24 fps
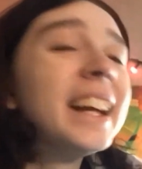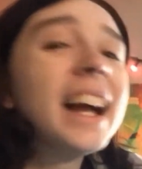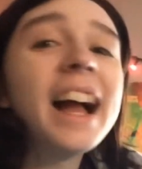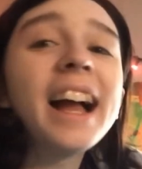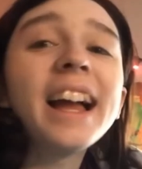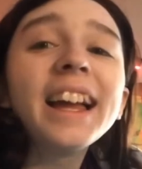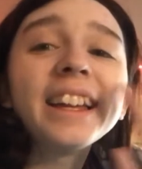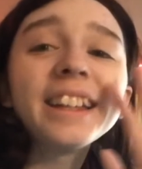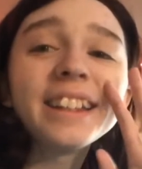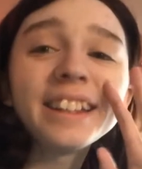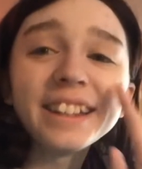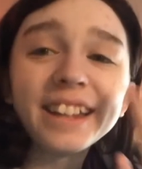
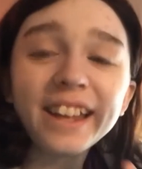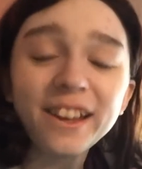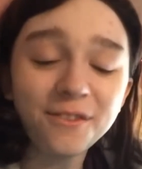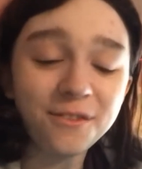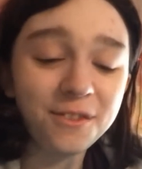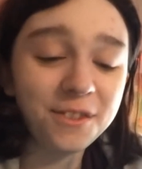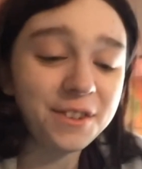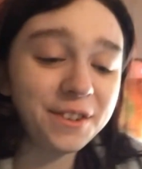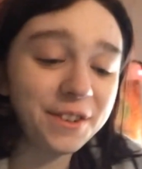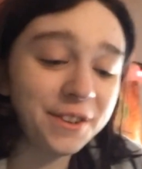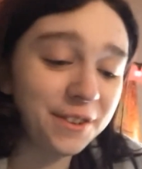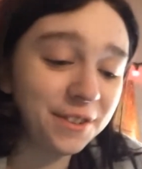I had
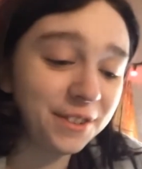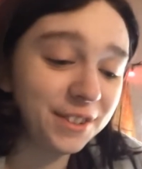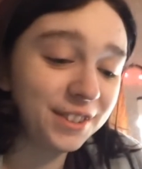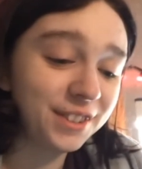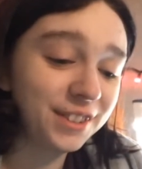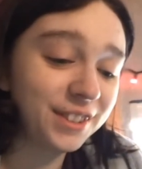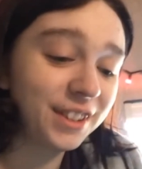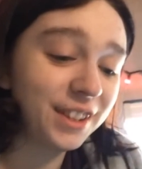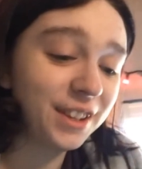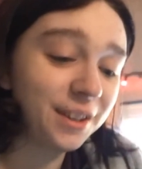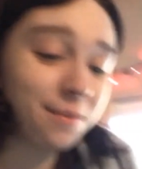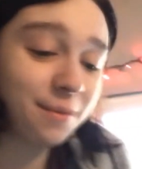never
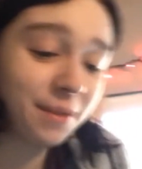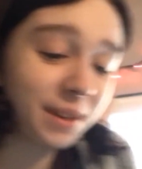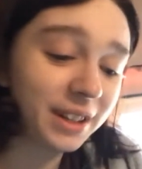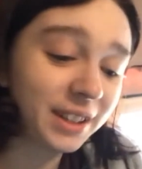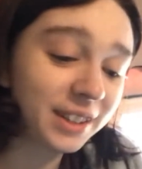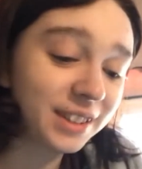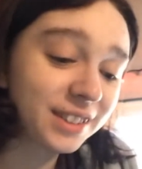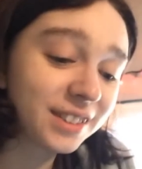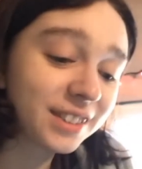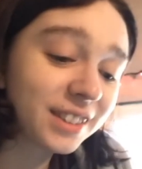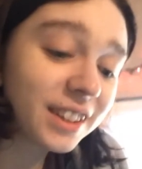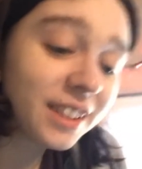noticed it, but
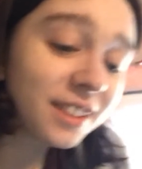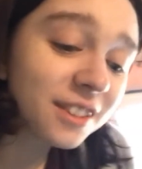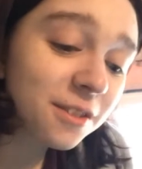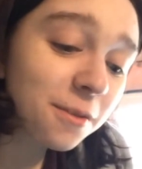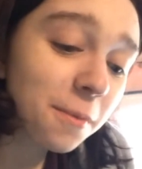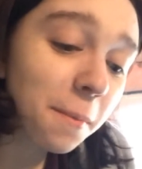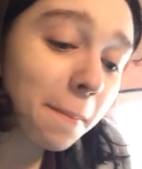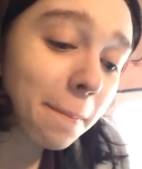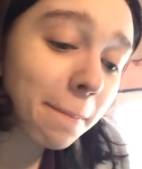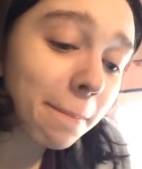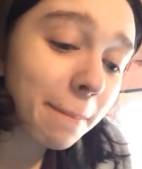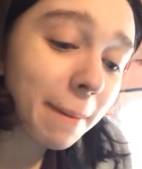he says,
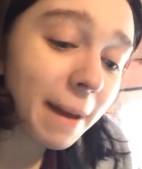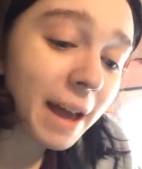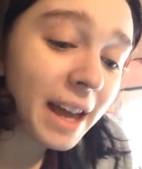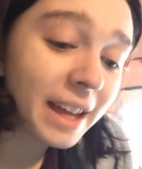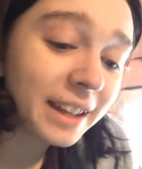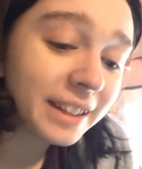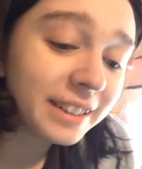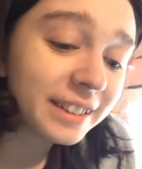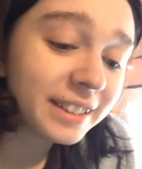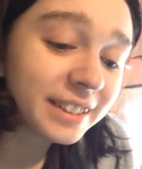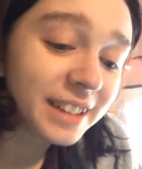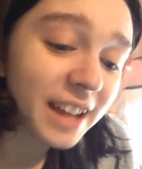
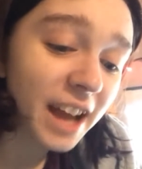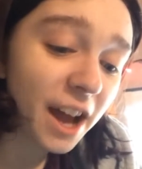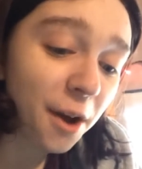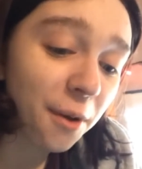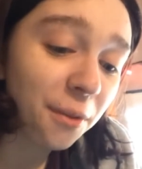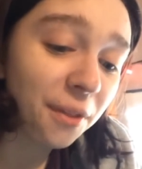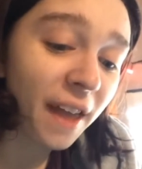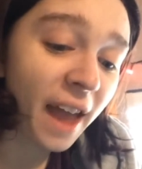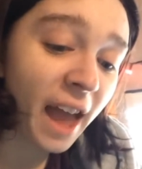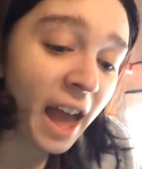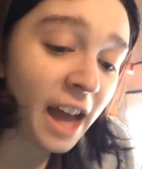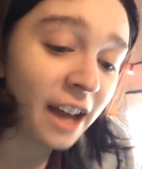"Batten
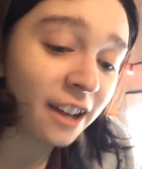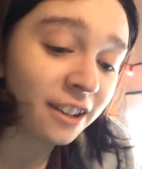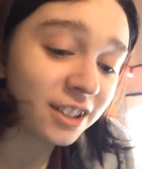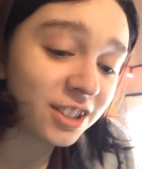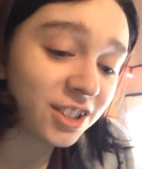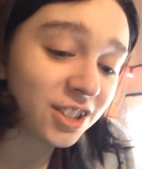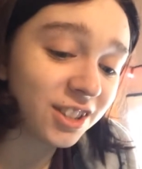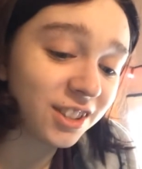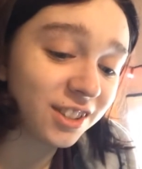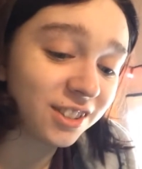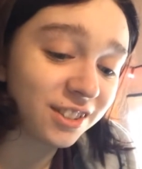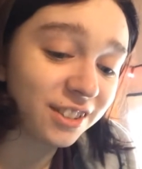down the
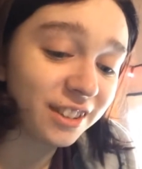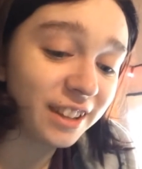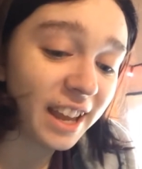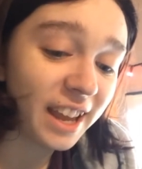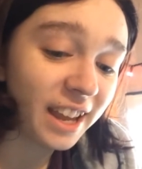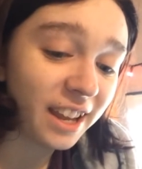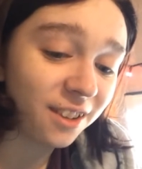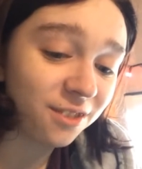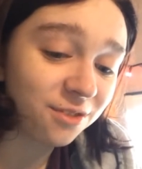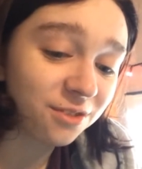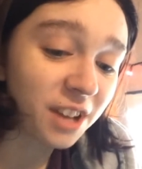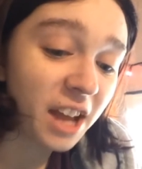hatches,
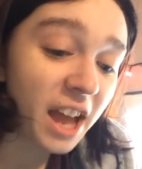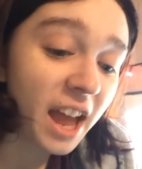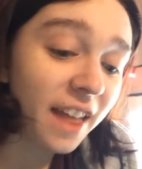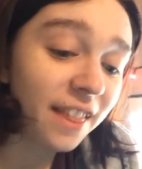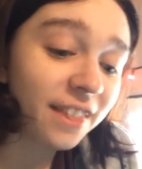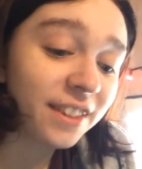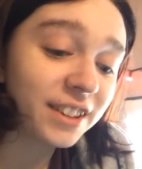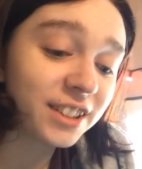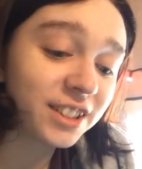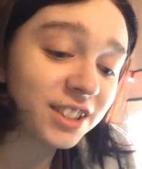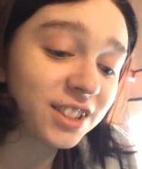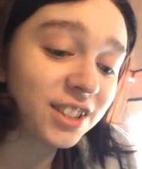knave.
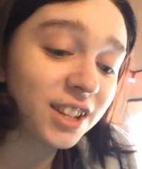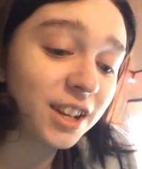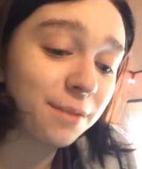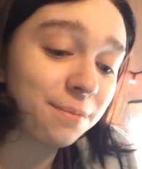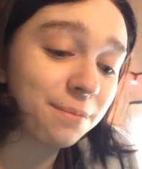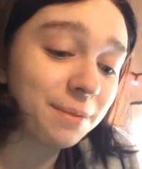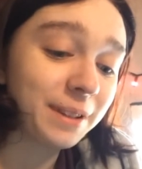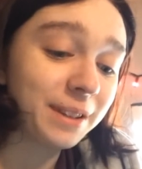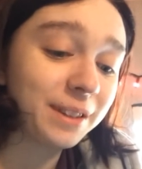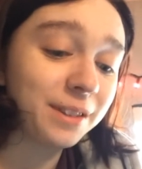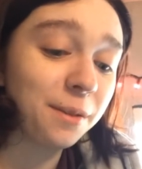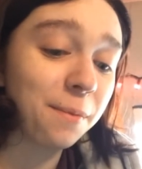The
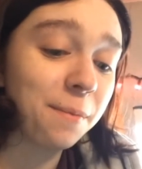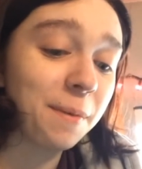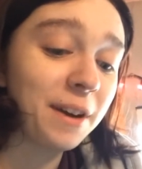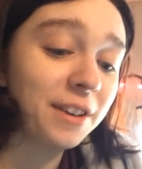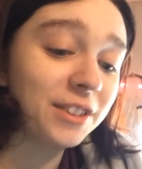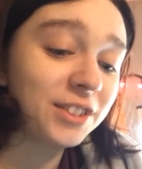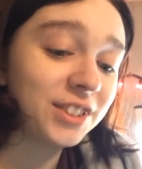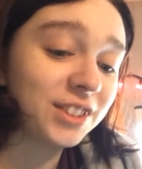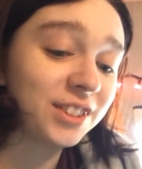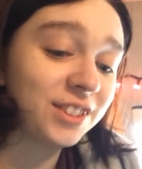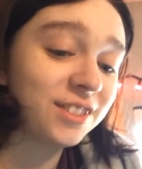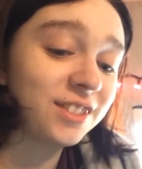ship is
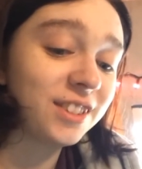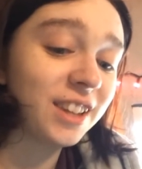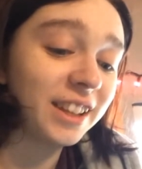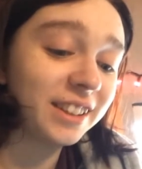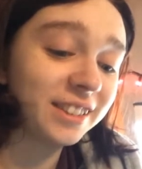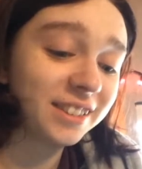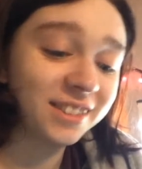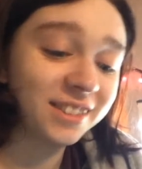about to set